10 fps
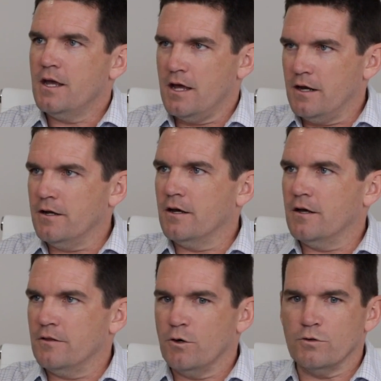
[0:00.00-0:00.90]

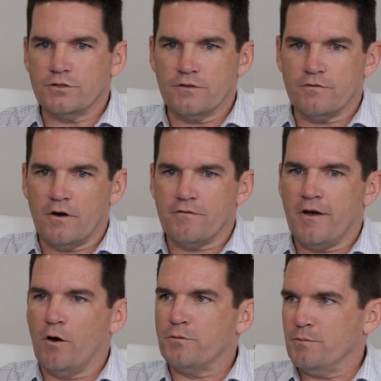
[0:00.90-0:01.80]
and those have
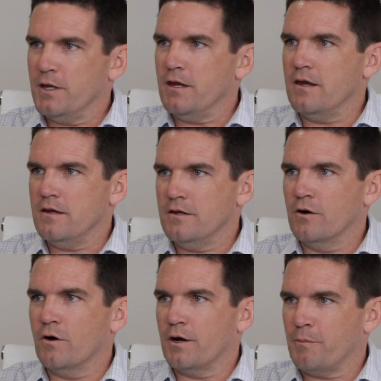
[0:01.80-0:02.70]
helped me
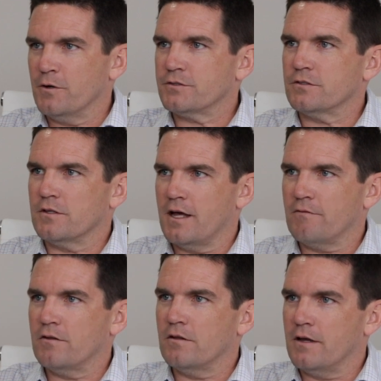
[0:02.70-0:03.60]
on a personal level,